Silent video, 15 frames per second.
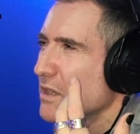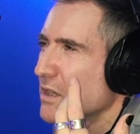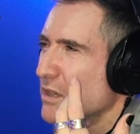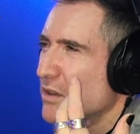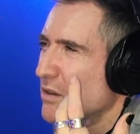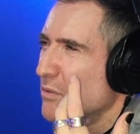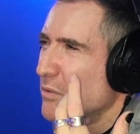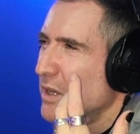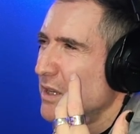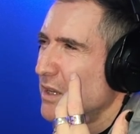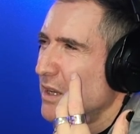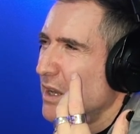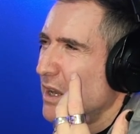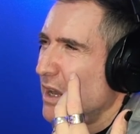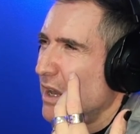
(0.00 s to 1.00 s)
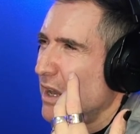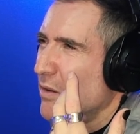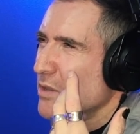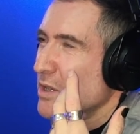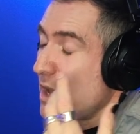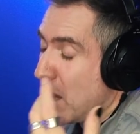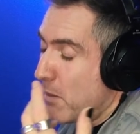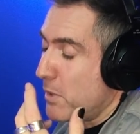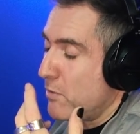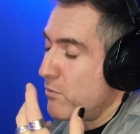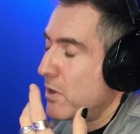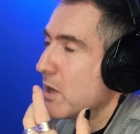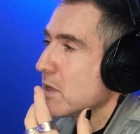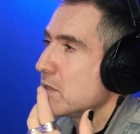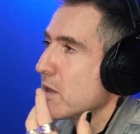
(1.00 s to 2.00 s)
You know what I mean? I
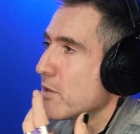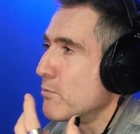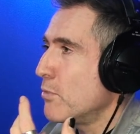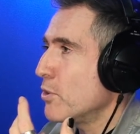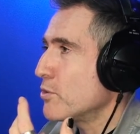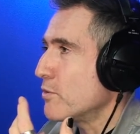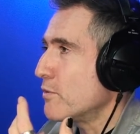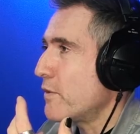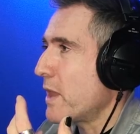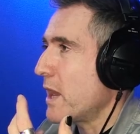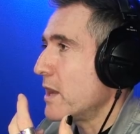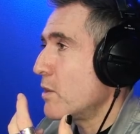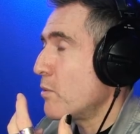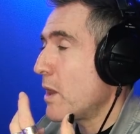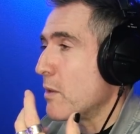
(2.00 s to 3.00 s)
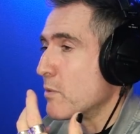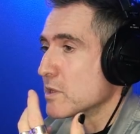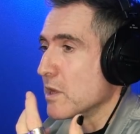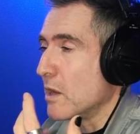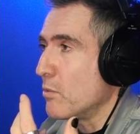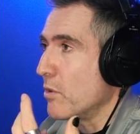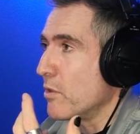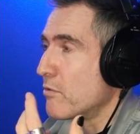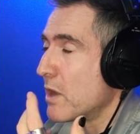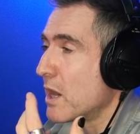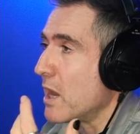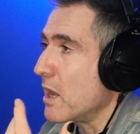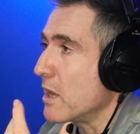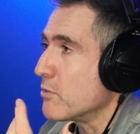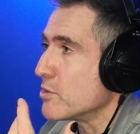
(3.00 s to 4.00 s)
realise now the model for that in a way was like what the
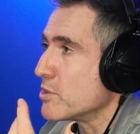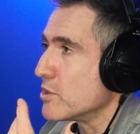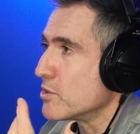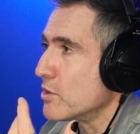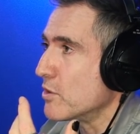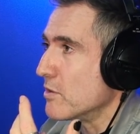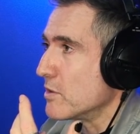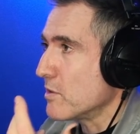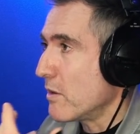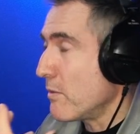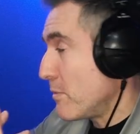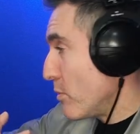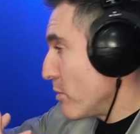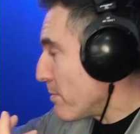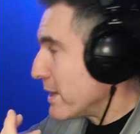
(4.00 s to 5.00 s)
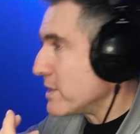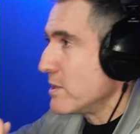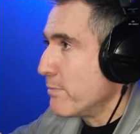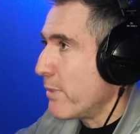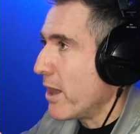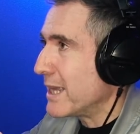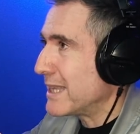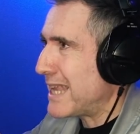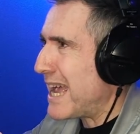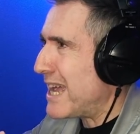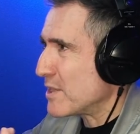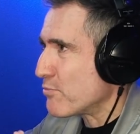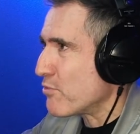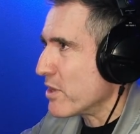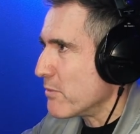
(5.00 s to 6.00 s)
reggae labels used to do. It's like, I mean, we were basically buying
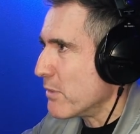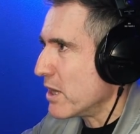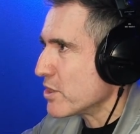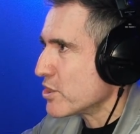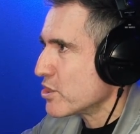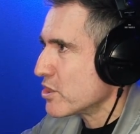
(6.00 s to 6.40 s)
DATs pretty much.